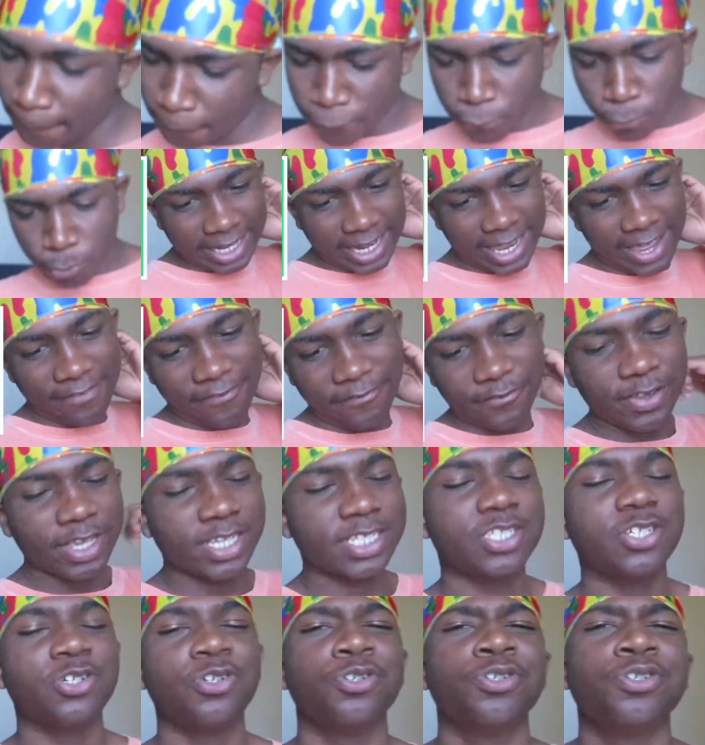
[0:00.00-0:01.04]

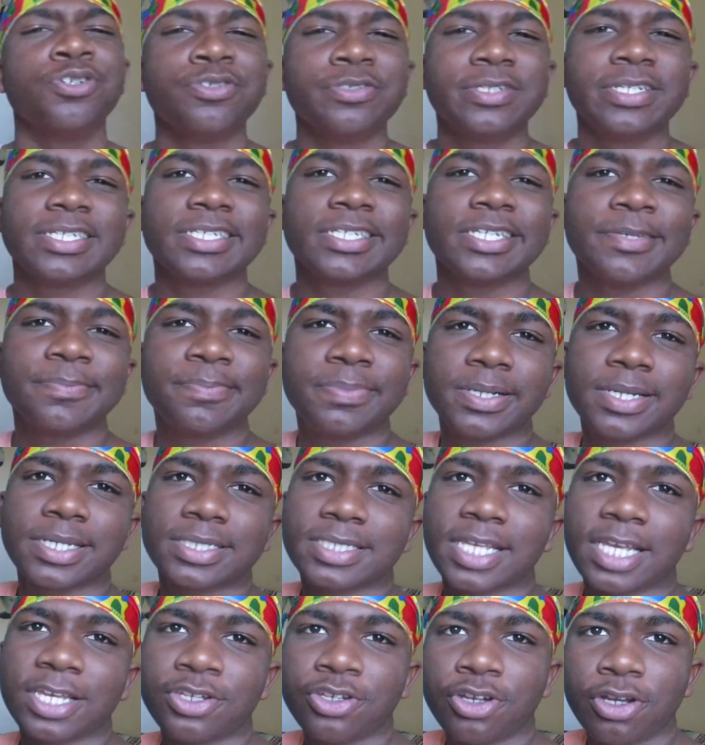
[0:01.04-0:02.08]
Netflix, Hulu, Disney
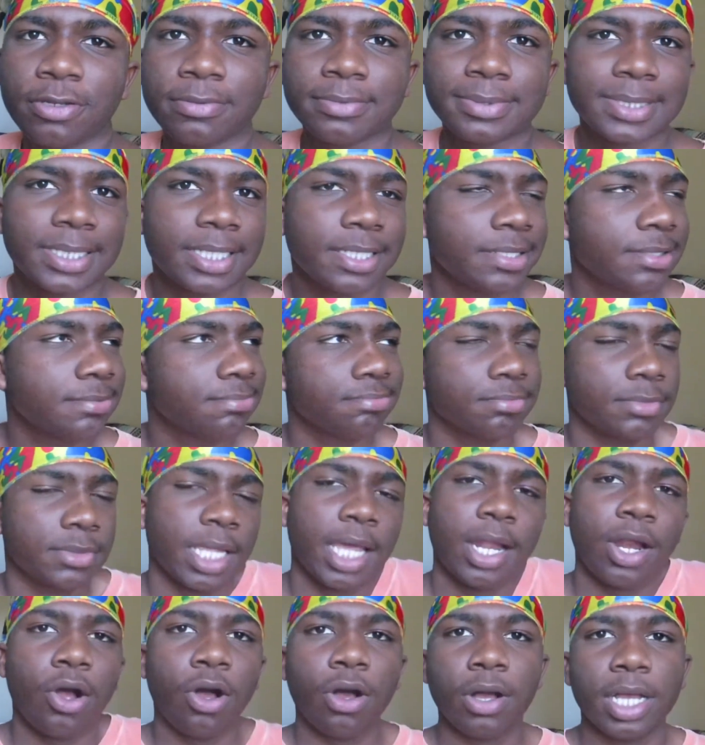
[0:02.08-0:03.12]
Plus, like, you know what I'm saying?
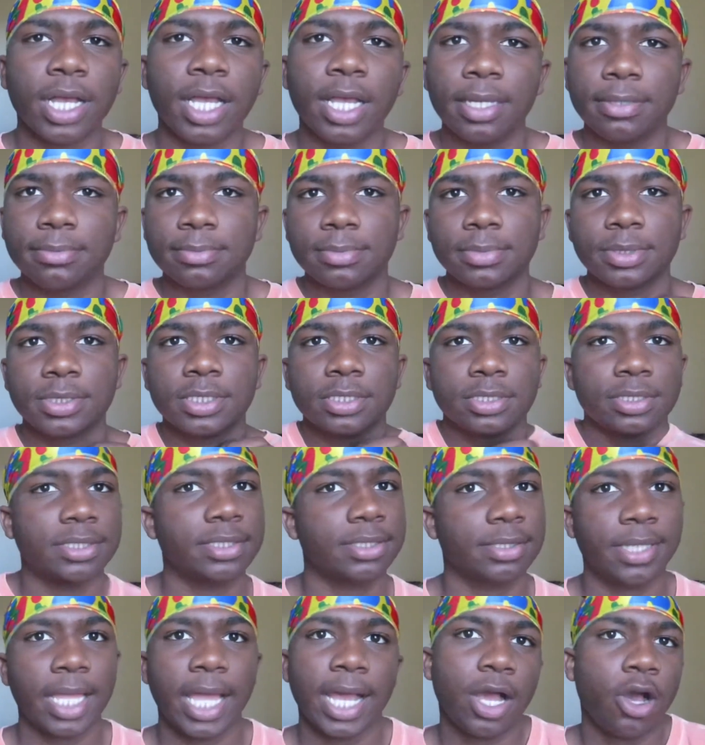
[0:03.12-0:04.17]
That all comes
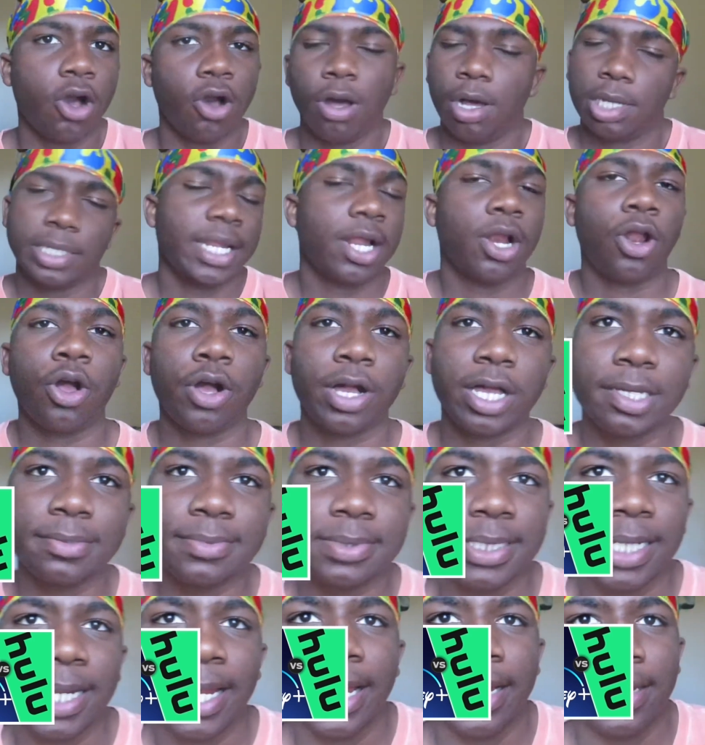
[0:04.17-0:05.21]

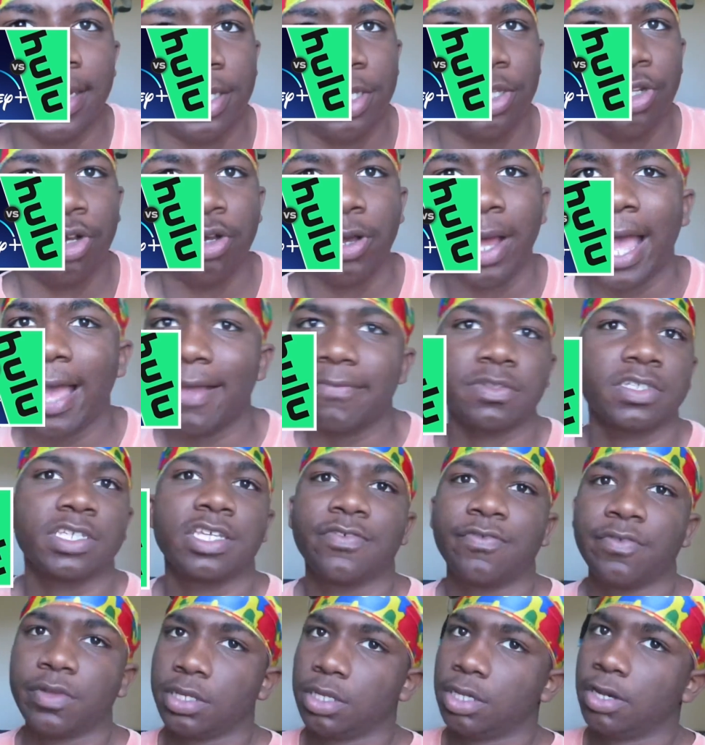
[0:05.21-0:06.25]
in handy, you know? After
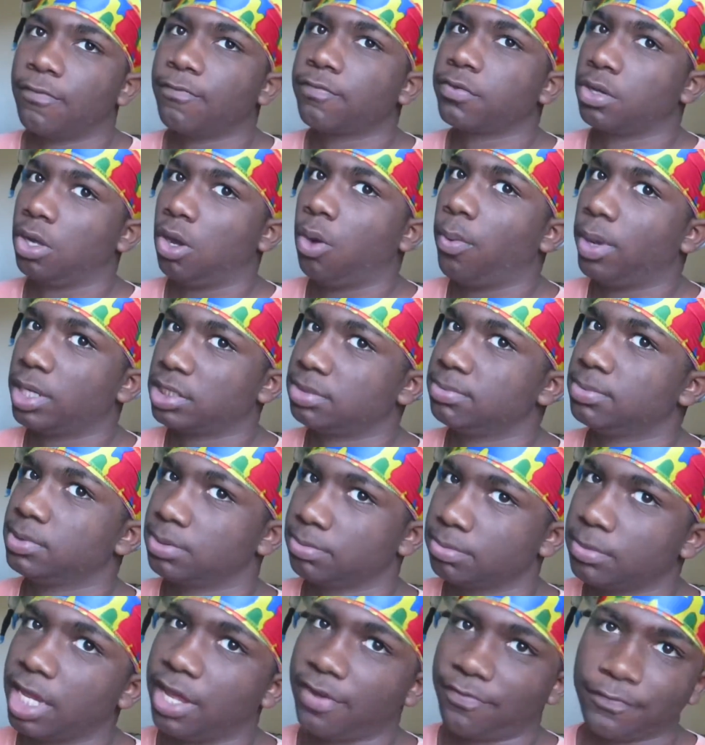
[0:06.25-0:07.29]
this video, I'm gonna go watch me
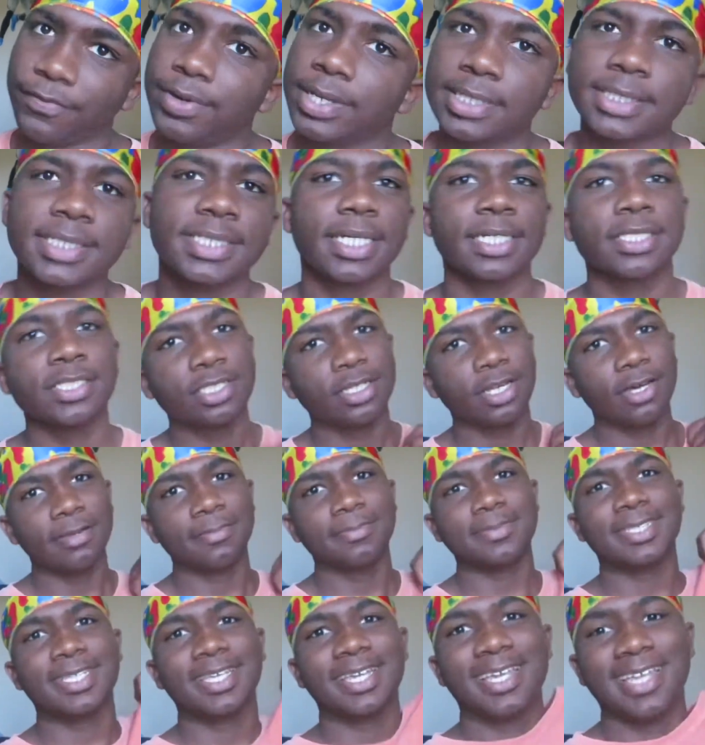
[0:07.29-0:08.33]
some Netflix, cause you know
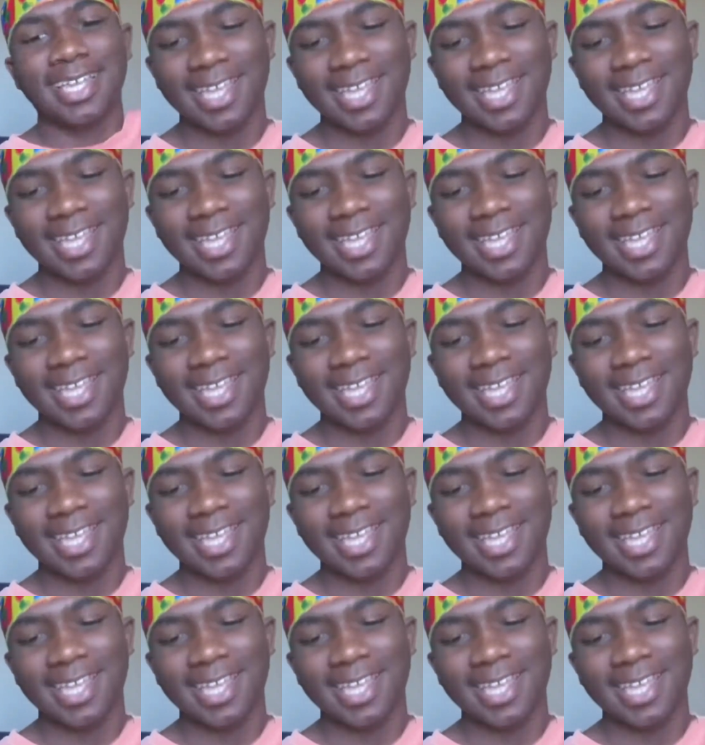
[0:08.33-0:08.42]
what I'm saying?